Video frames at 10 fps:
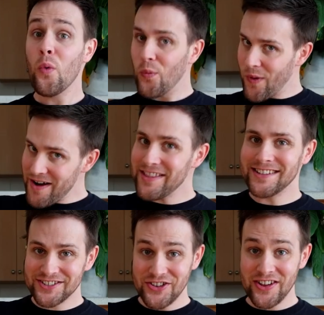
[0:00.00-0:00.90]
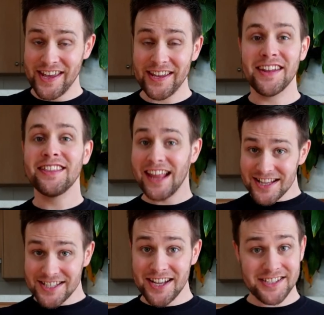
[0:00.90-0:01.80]
While that's cooking,
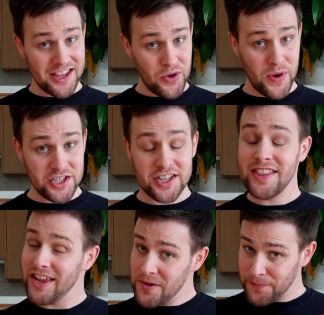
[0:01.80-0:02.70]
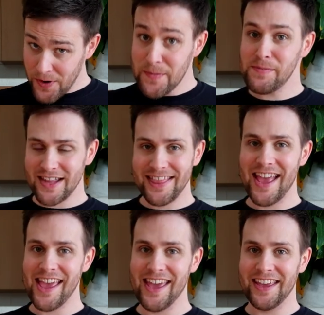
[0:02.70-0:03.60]
let's answer the question that you're probably
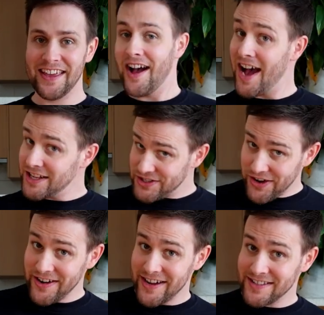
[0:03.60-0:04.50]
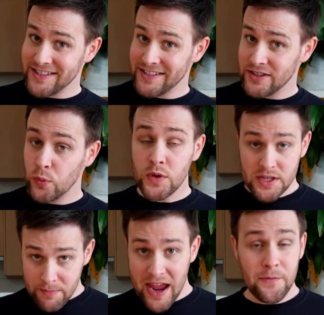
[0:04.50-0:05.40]
thinking. Are donuts, which
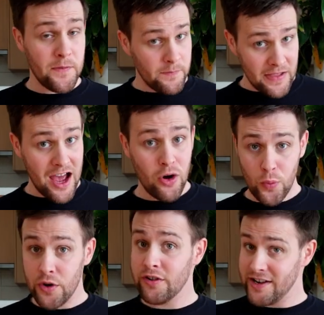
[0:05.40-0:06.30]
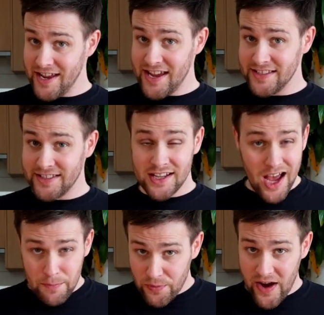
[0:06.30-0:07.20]
are made from flour, water and yeast,
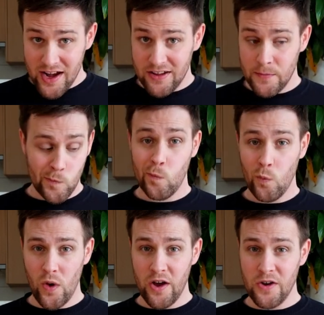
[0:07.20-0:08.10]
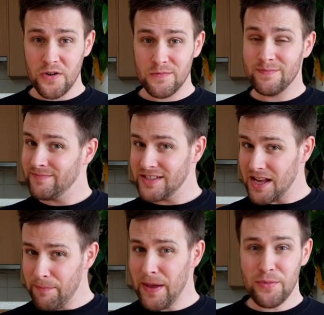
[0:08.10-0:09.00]
a bread? Well,
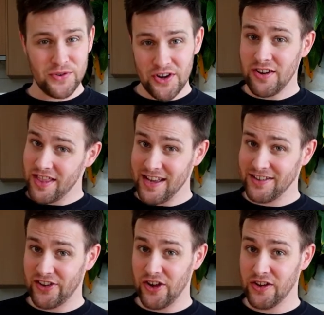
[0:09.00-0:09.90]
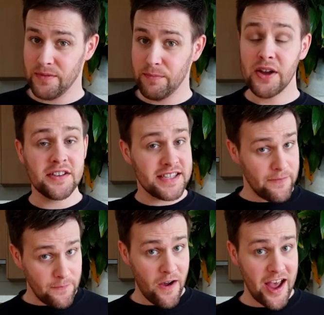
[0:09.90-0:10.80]
some people don't think so because they're
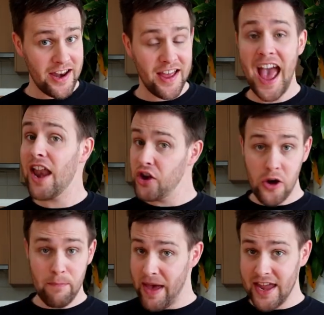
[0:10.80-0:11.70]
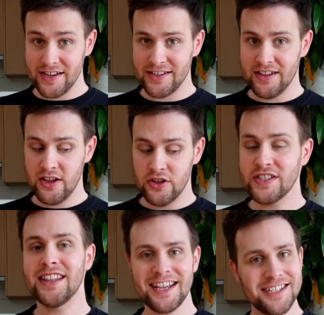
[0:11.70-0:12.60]
fried and not baked.
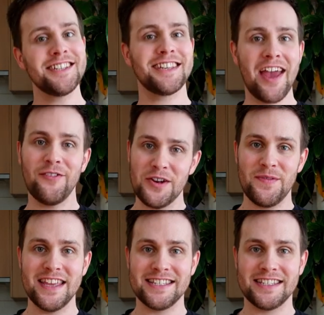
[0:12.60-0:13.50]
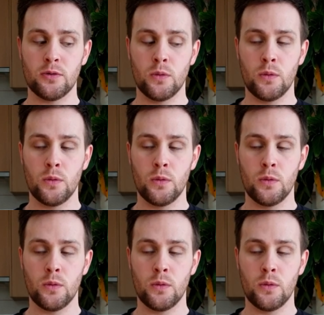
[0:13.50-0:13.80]
So let's just get rid of this.